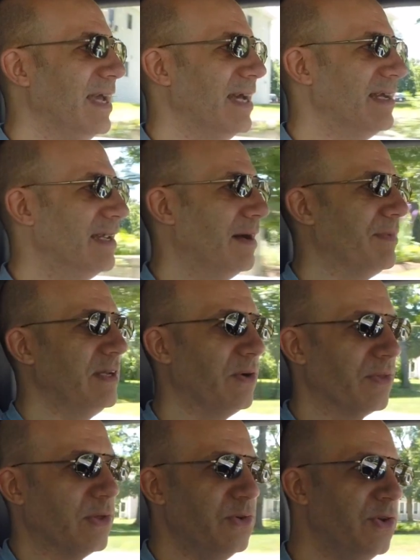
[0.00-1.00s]
and I
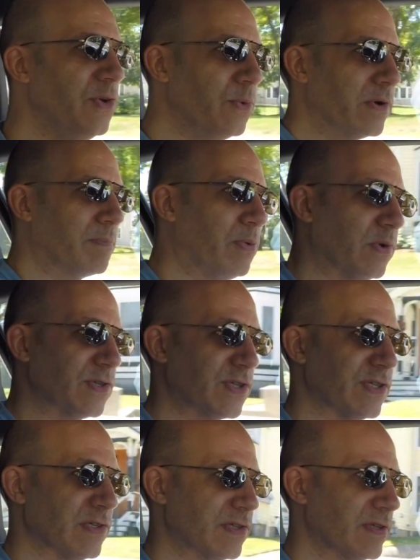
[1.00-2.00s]
know the newer
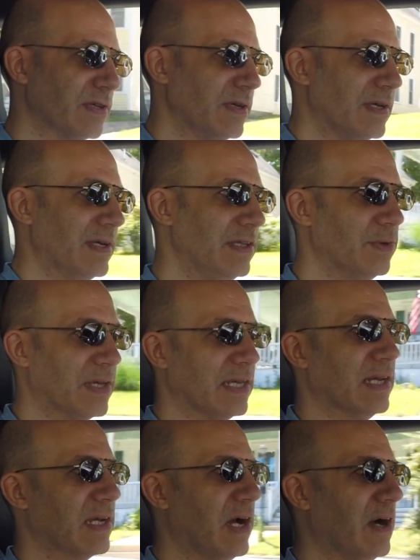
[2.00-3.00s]
Porsches you can
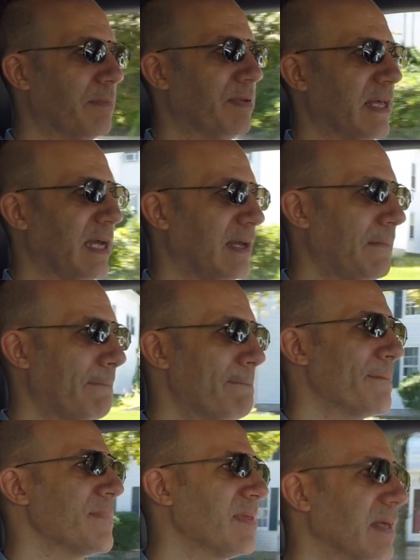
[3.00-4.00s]
get CarPlay,
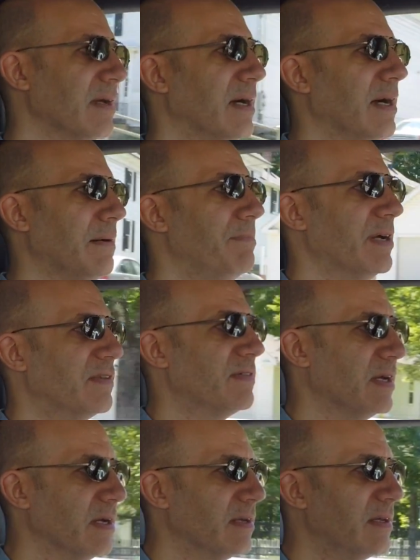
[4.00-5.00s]
but
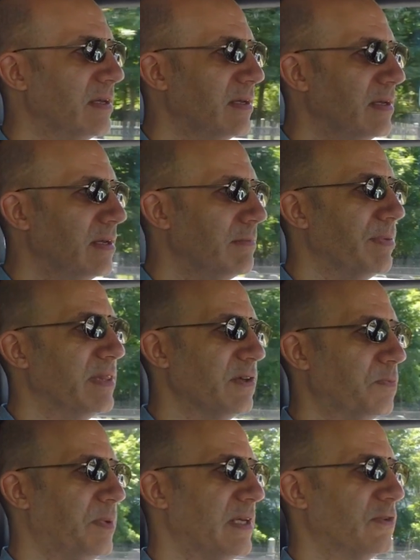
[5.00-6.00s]

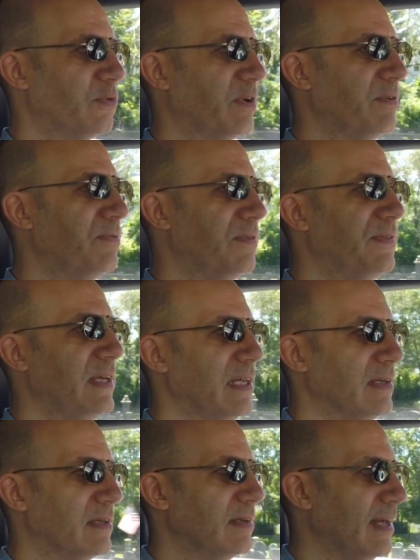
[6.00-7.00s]
this being a
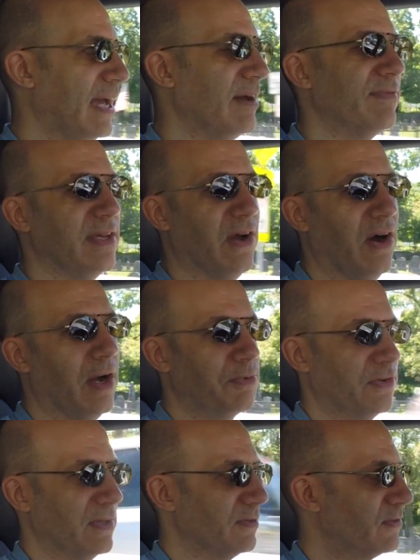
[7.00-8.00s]
2015, it didn't have the
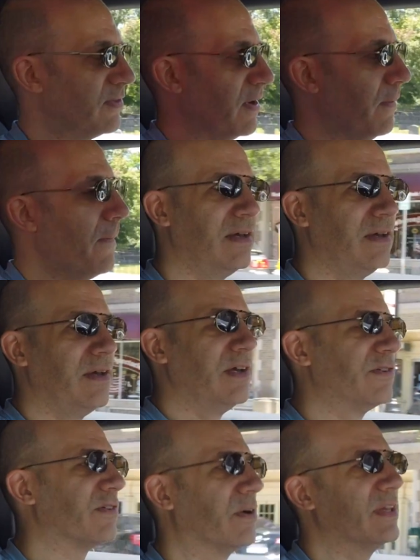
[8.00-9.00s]
option. So
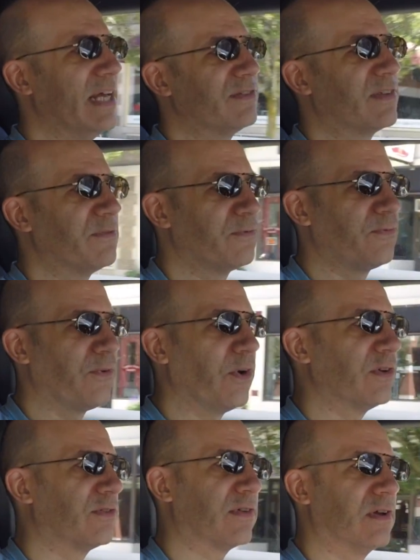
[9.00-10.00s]
that's the
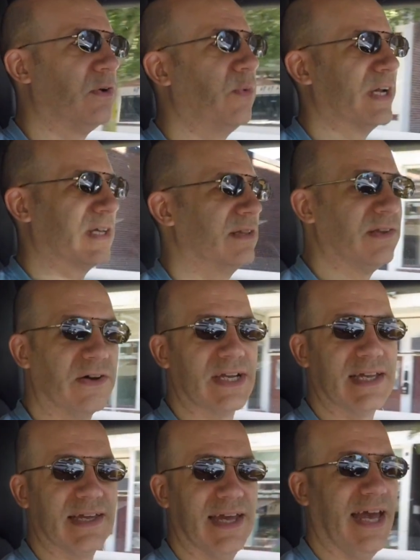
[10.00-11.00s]
first quick look
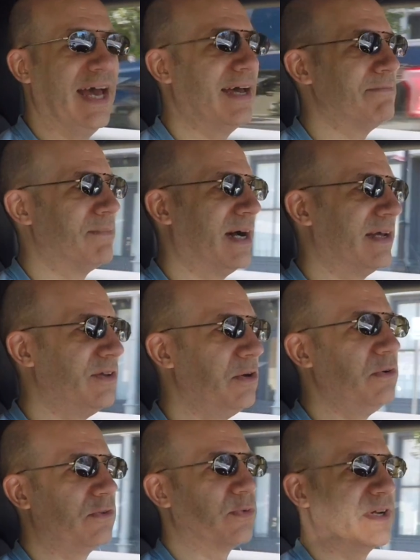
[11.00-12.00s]
at my
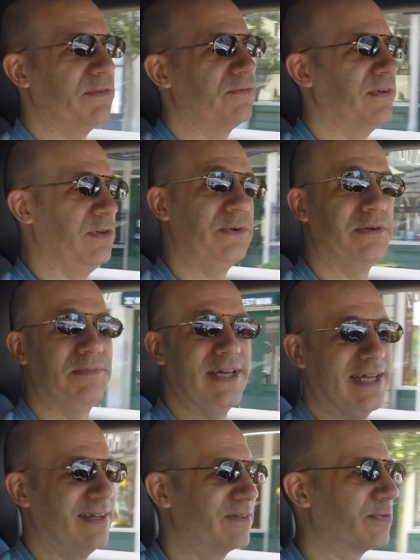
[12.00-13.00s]
new to
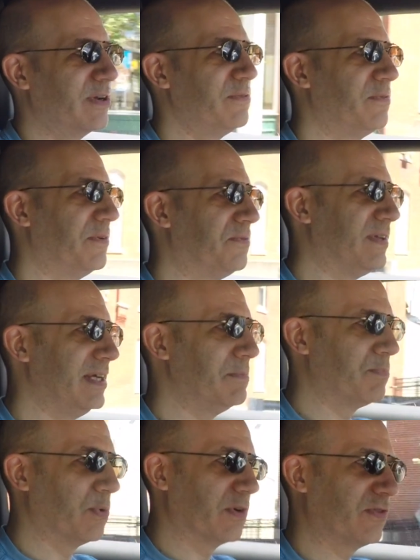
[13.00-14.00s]
me
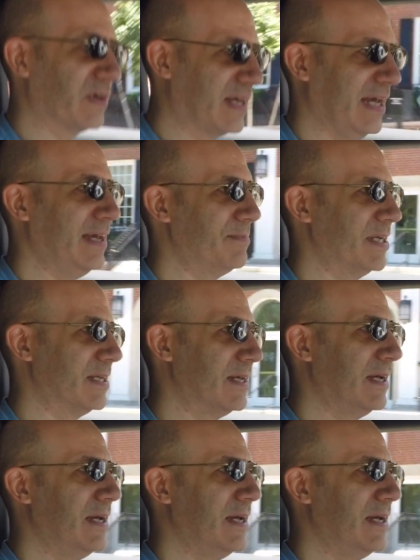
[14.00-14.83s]
2015 Porsche Cayman.